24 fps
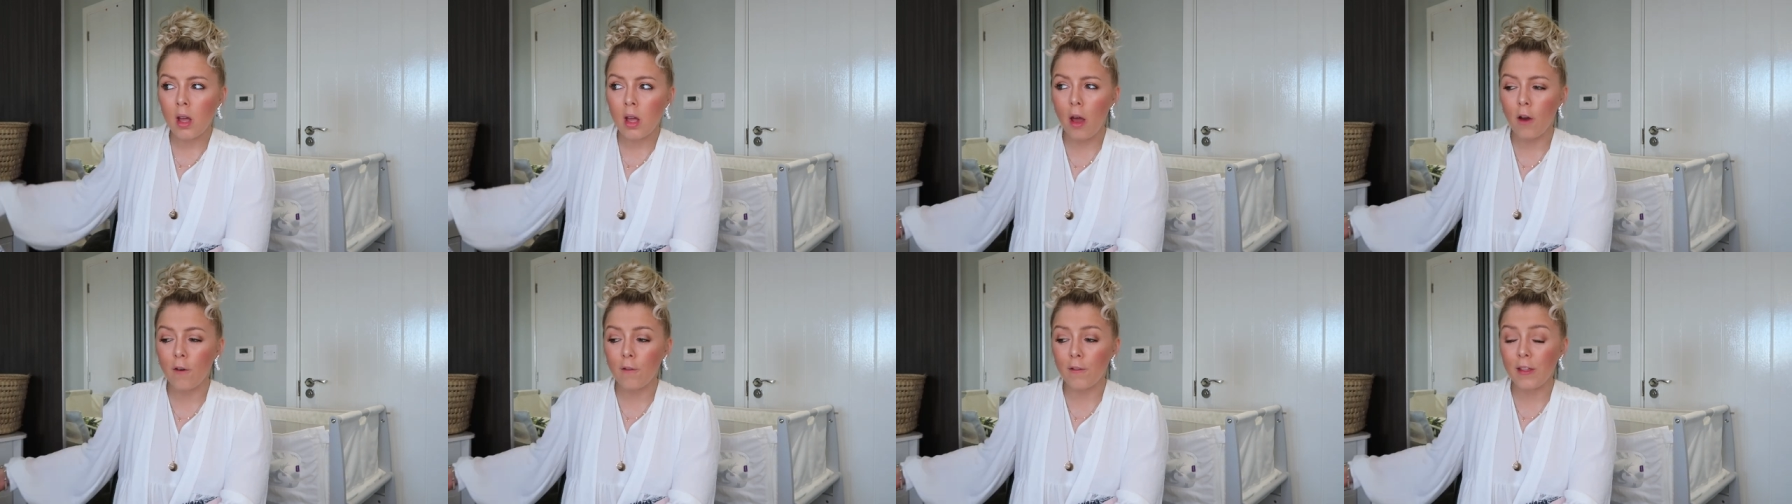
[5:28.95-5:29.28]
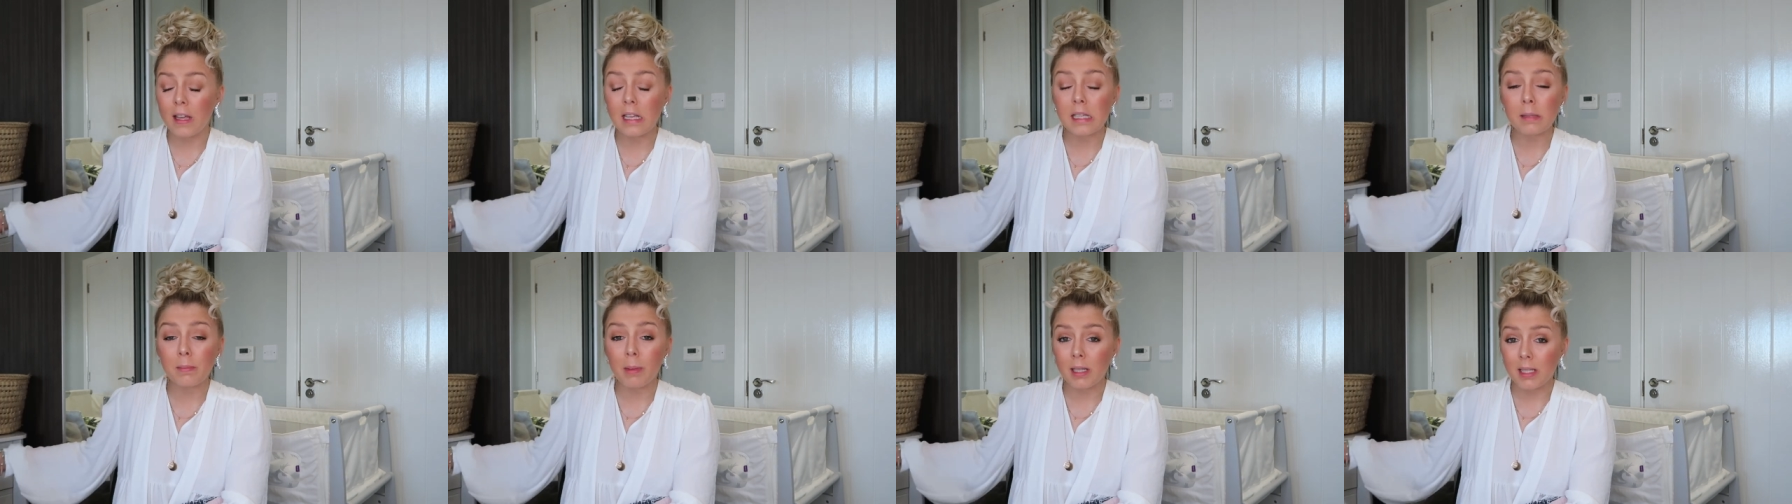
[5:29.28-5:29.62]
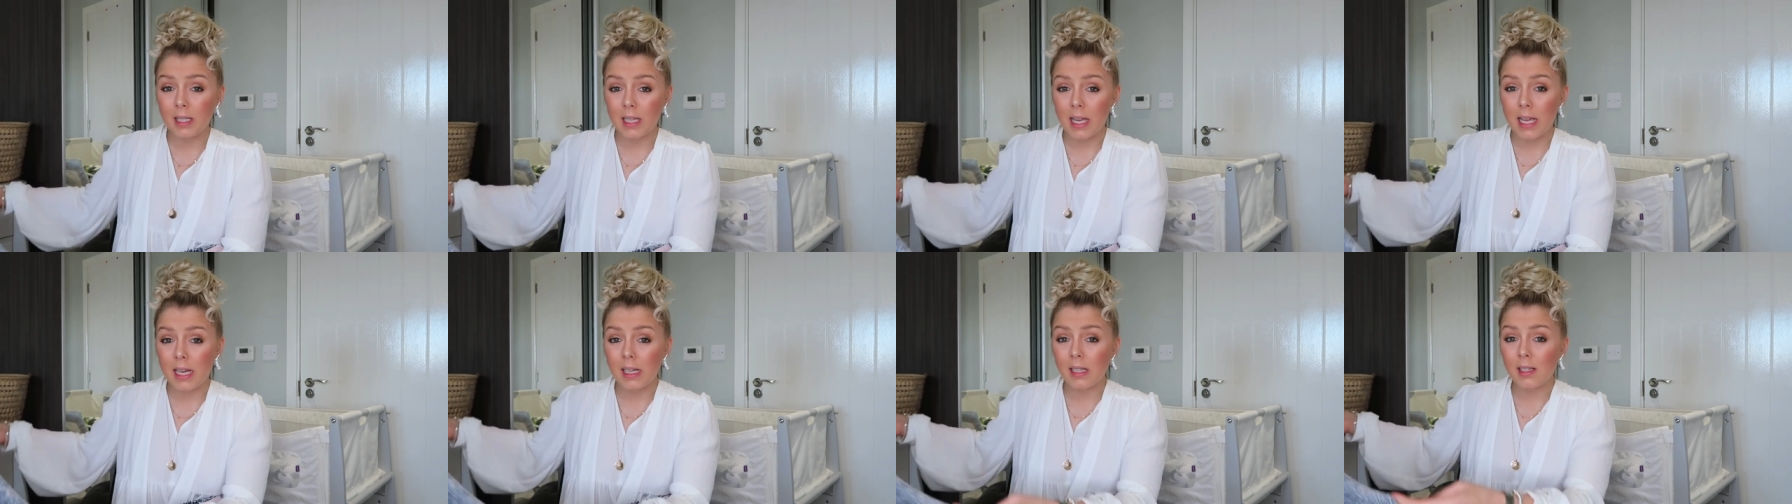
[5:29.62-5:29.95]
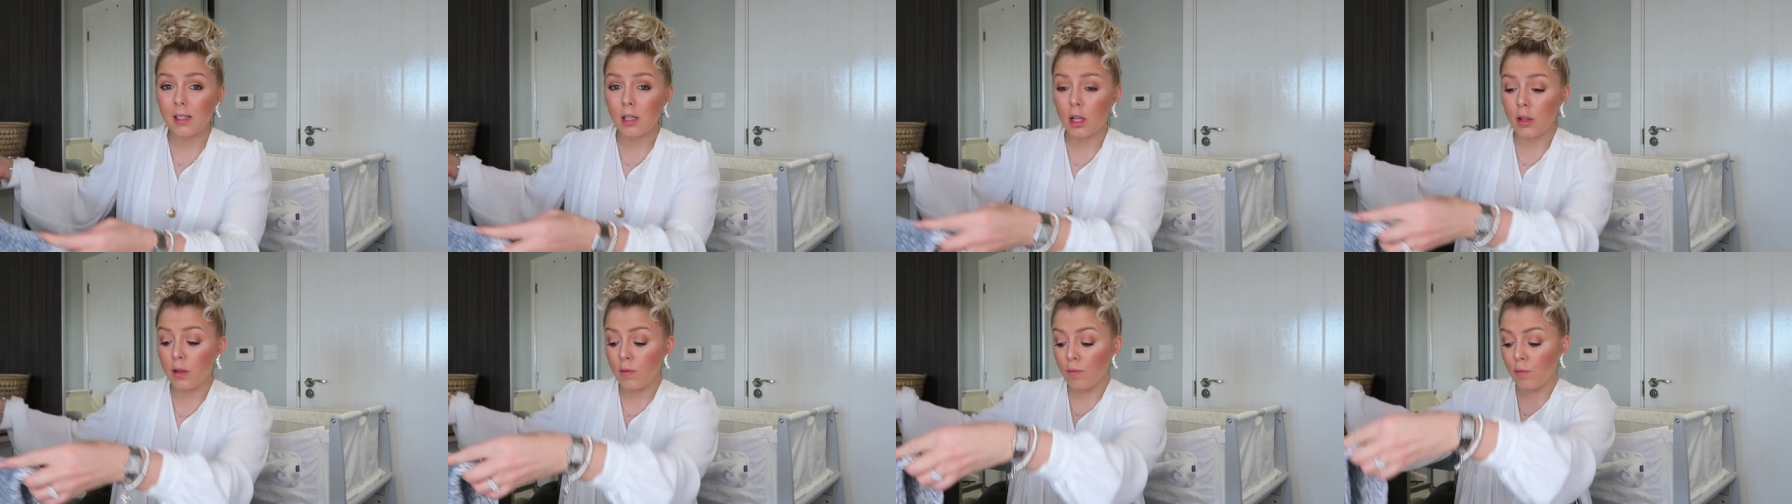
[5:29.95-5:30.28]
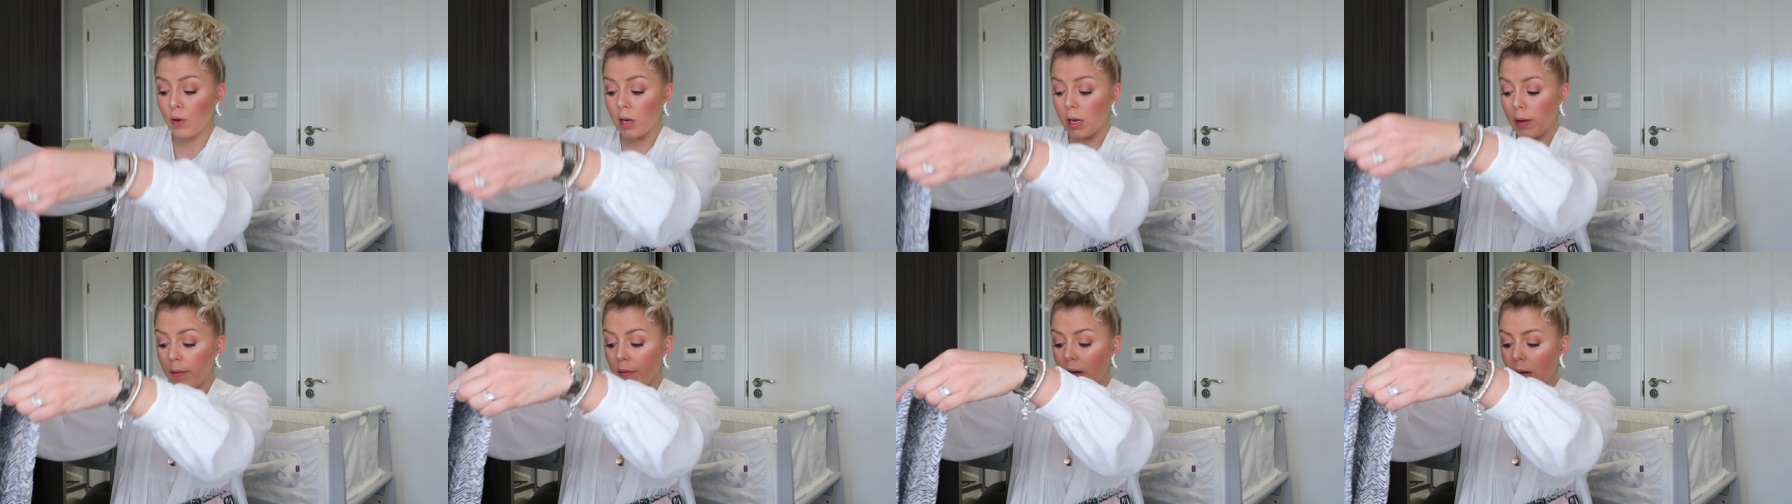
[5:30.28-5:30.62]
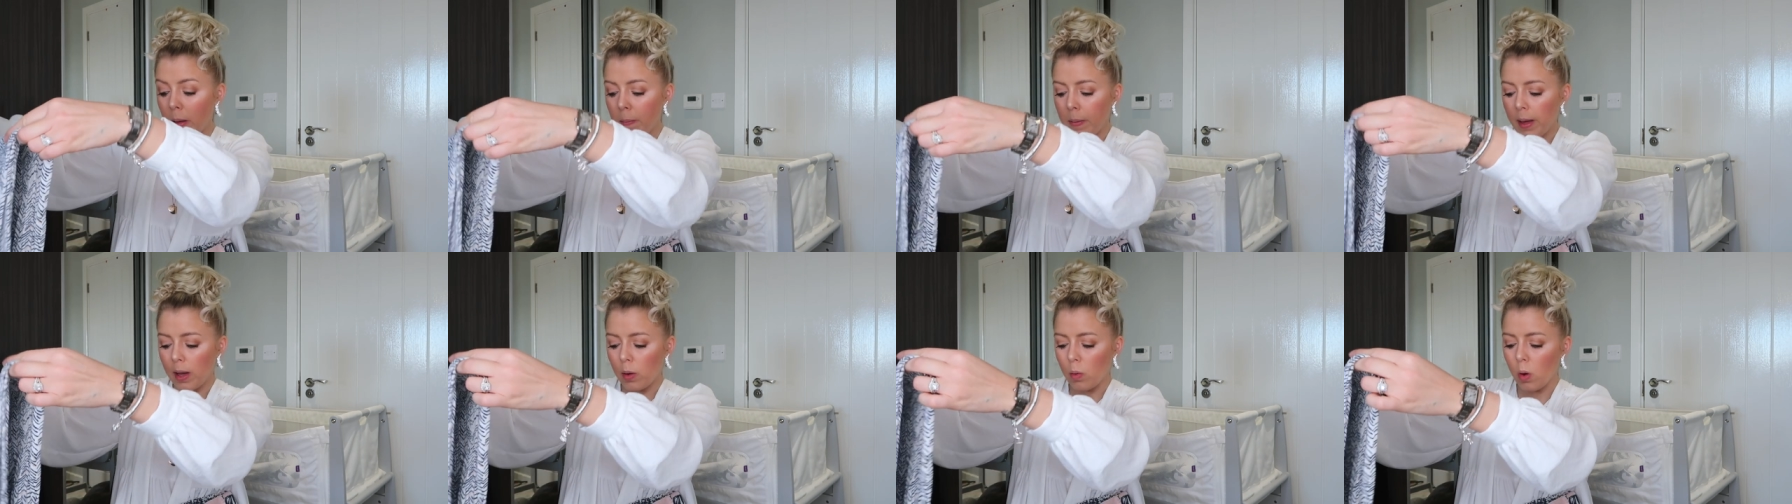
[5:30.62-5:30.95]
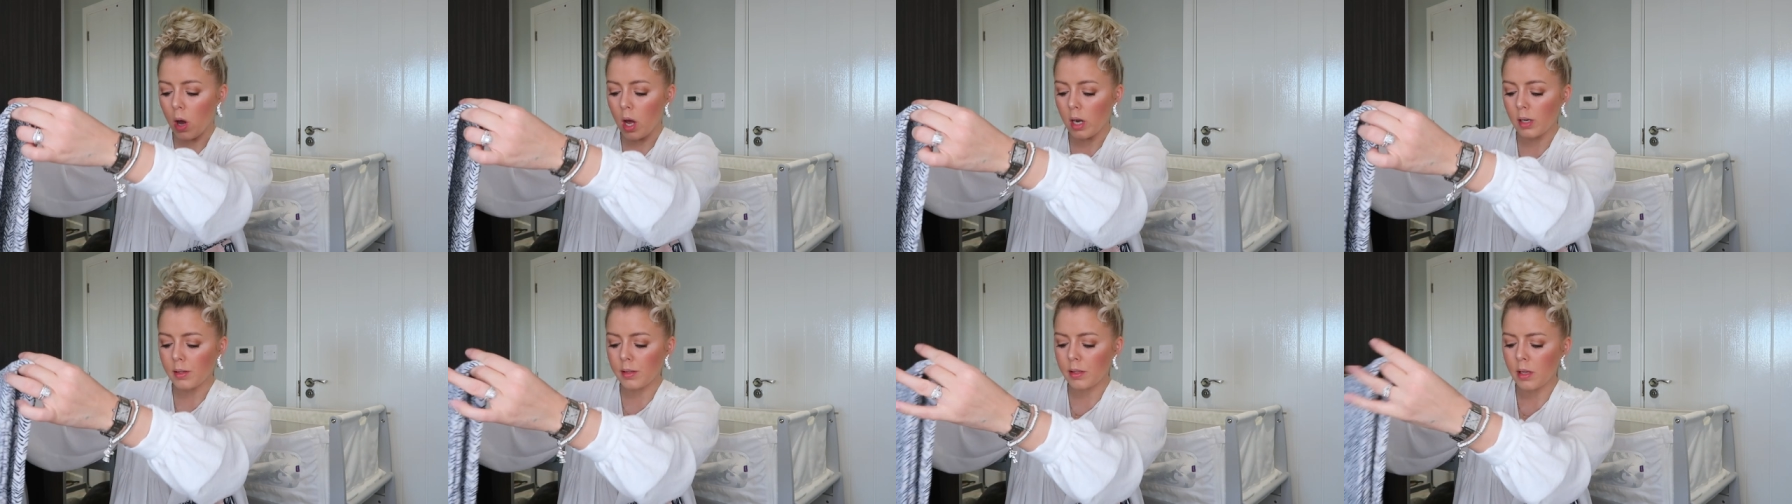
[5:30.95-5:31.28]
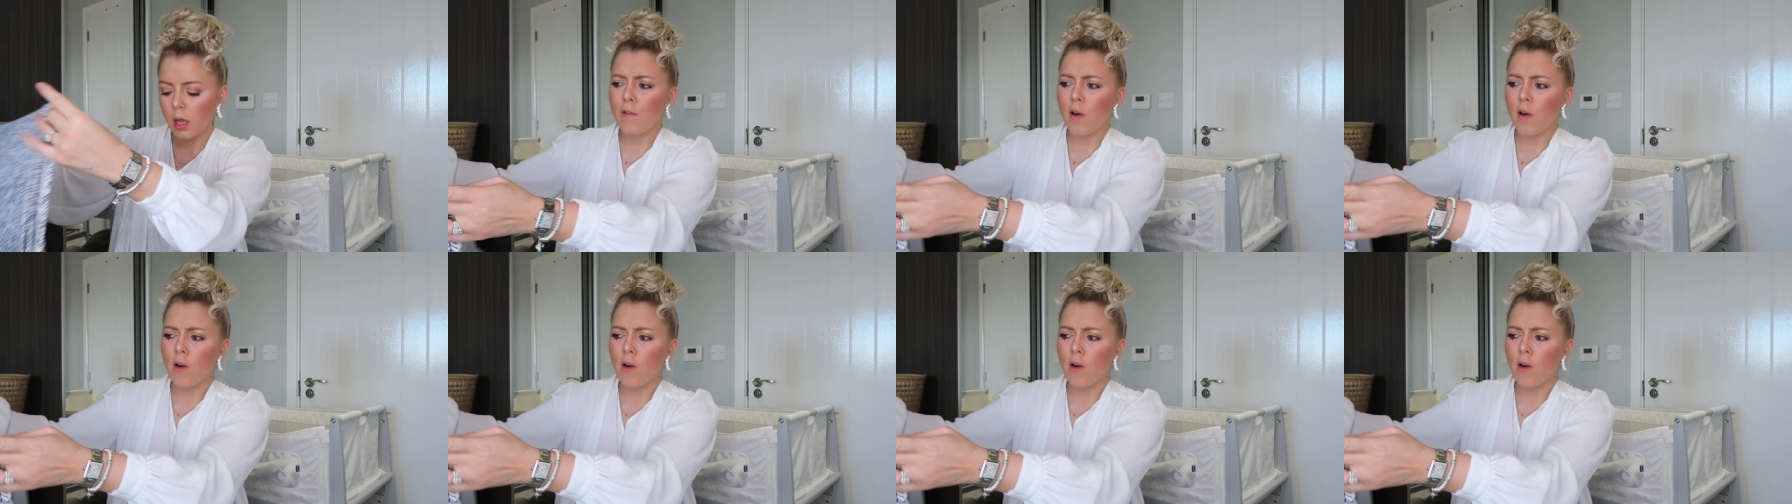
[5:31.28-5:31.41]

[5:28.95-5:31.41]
of these muslins, so the really, really big ones.